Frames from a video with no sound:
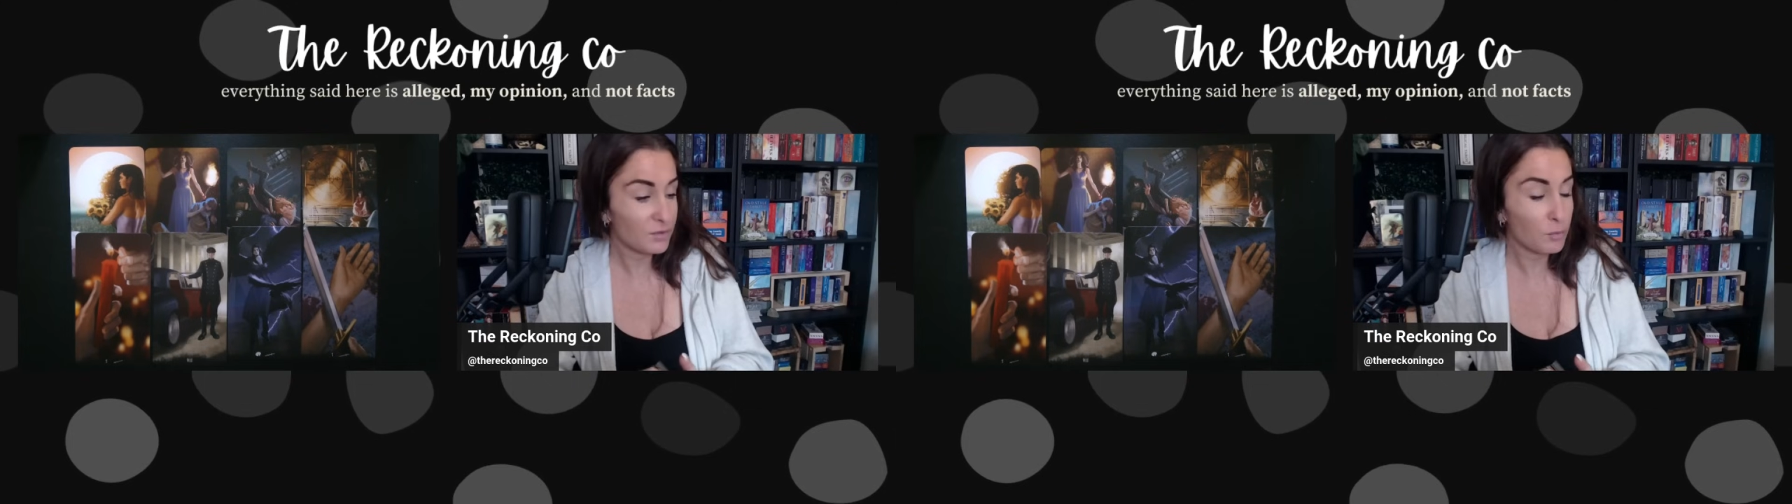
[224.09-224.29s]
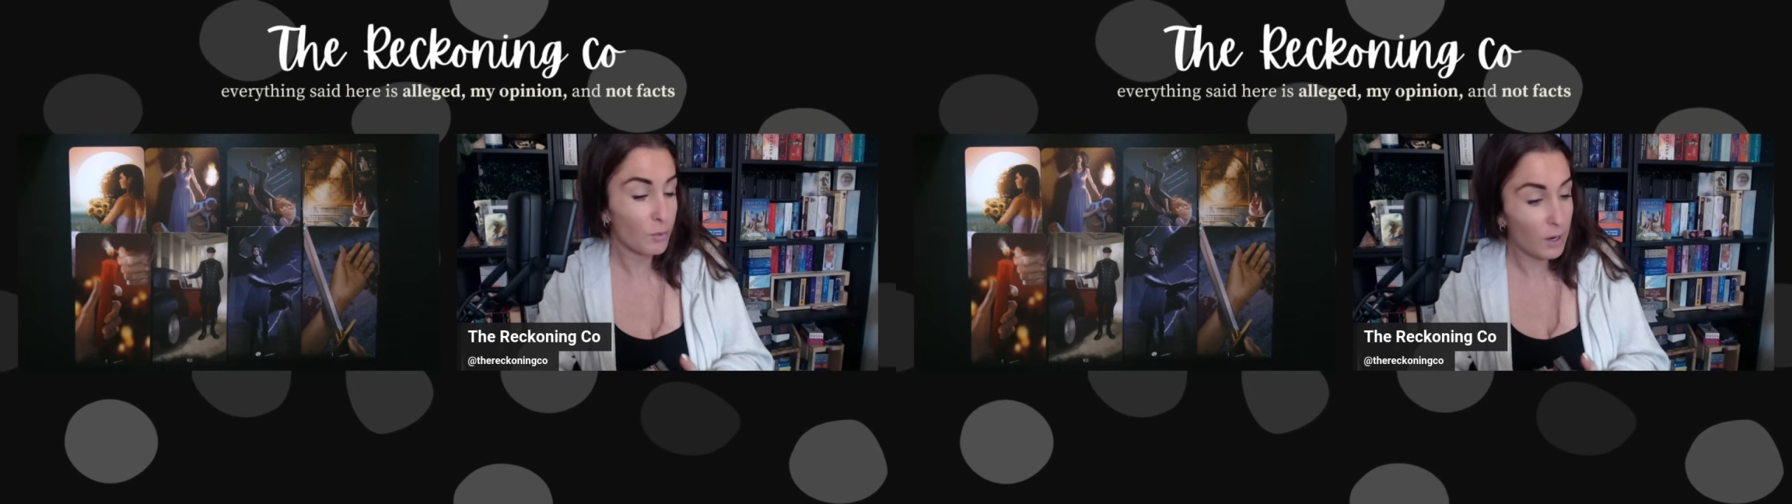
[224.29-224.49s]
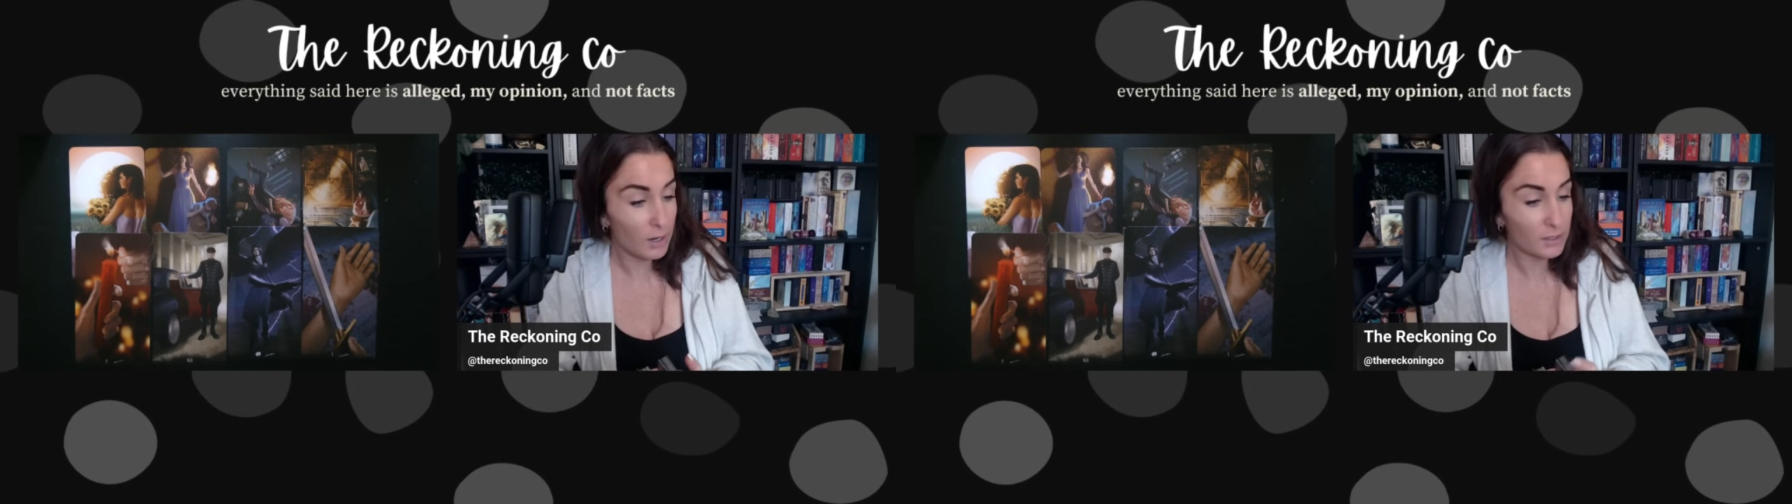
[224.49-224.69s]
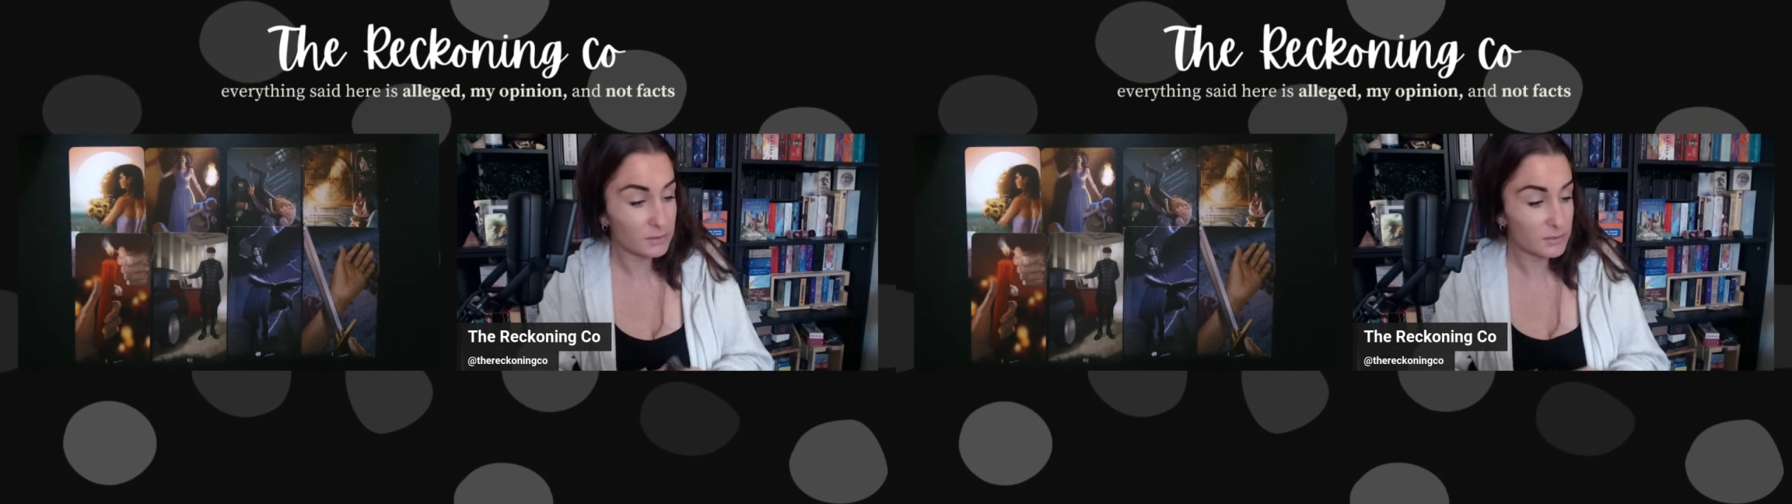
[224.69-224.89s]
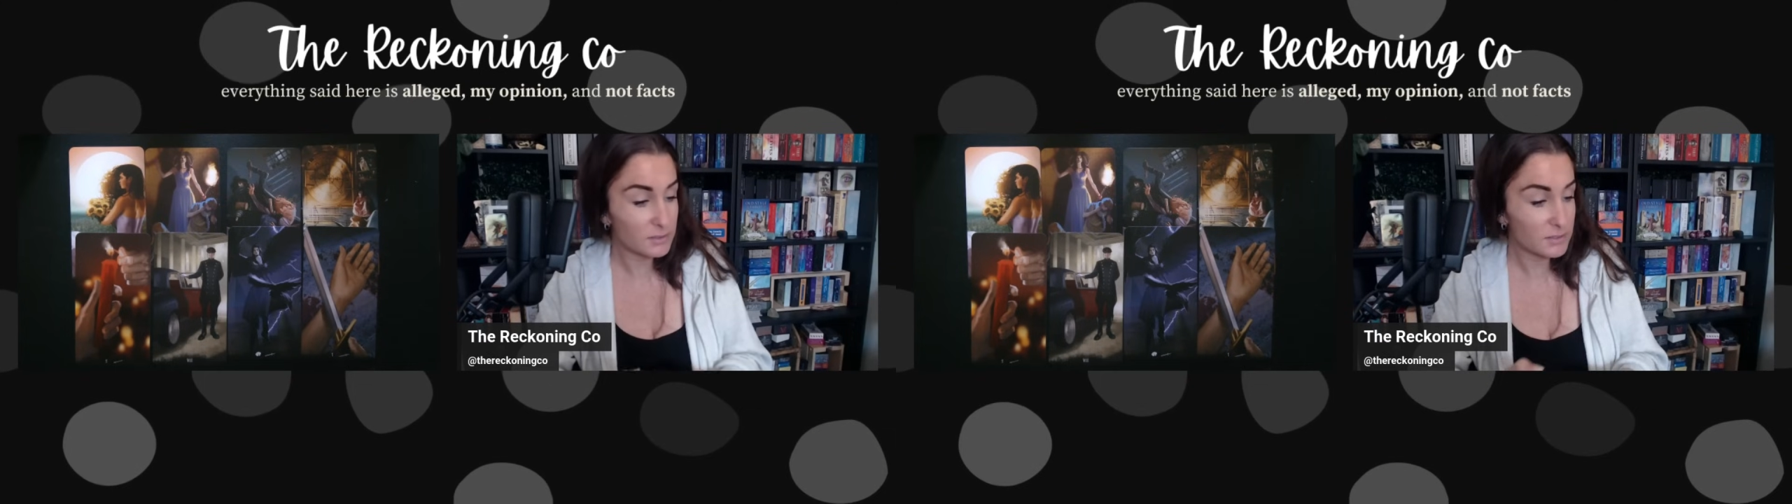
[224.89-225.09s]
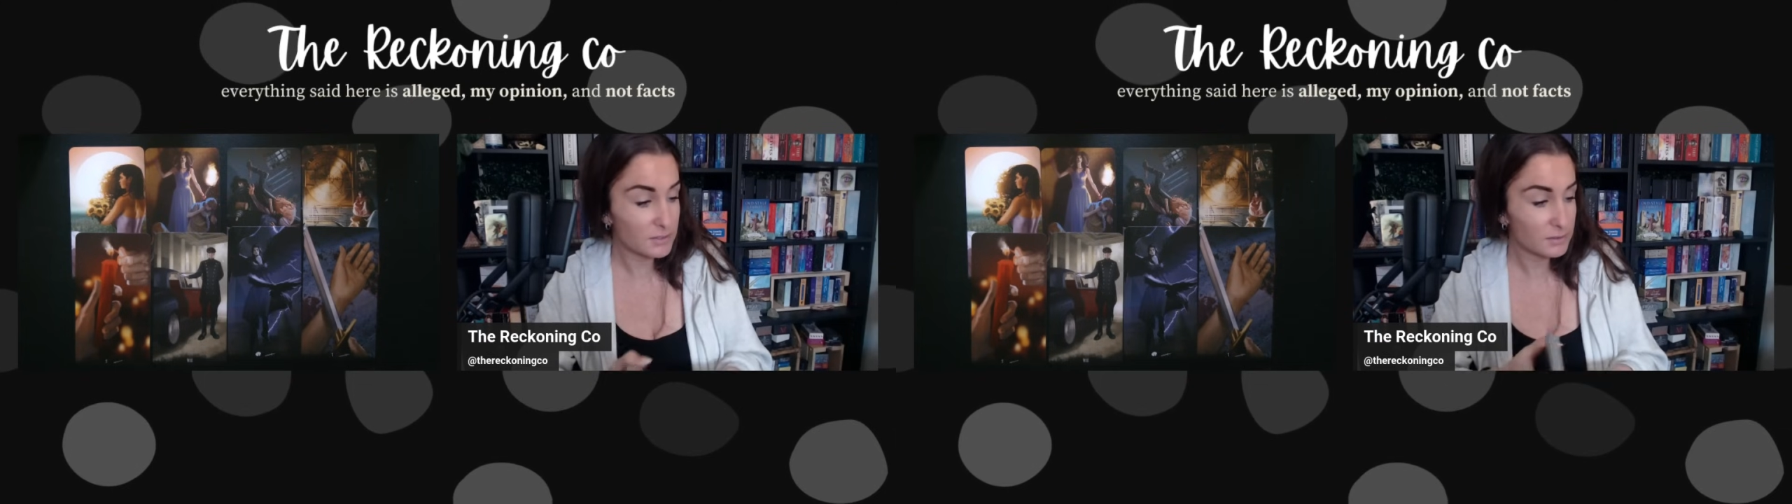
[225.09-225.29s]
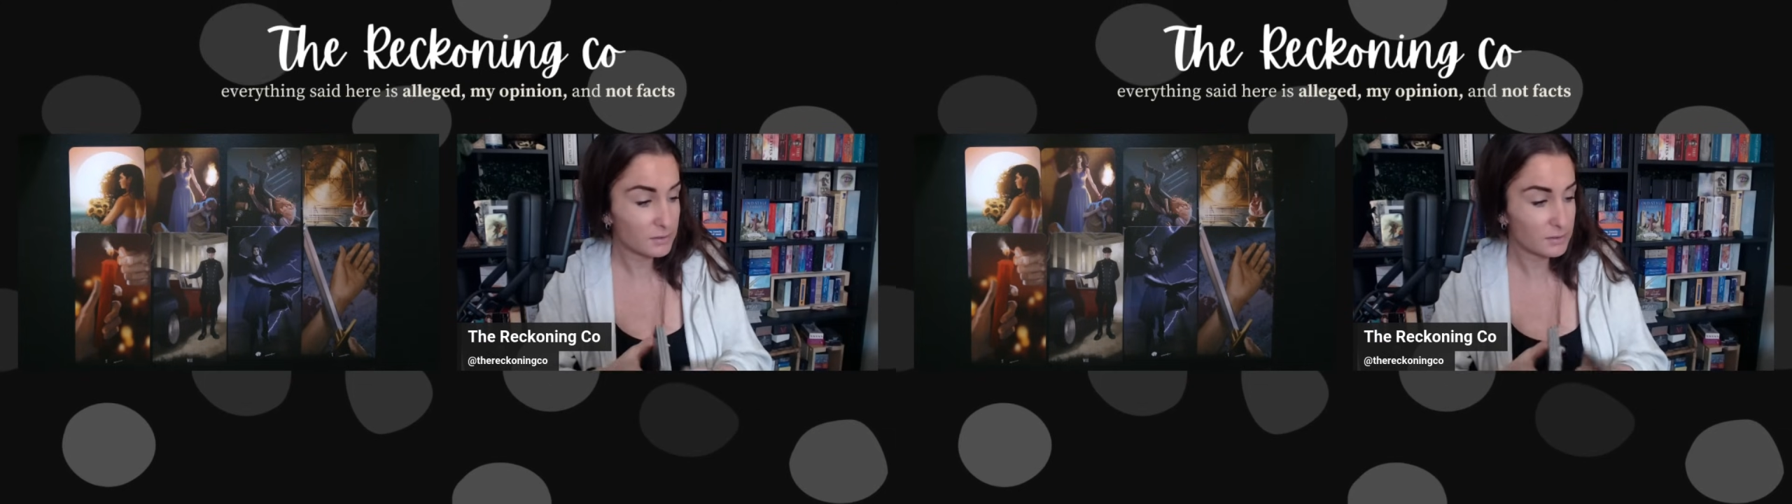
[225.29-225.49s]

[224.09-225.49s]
of Wands.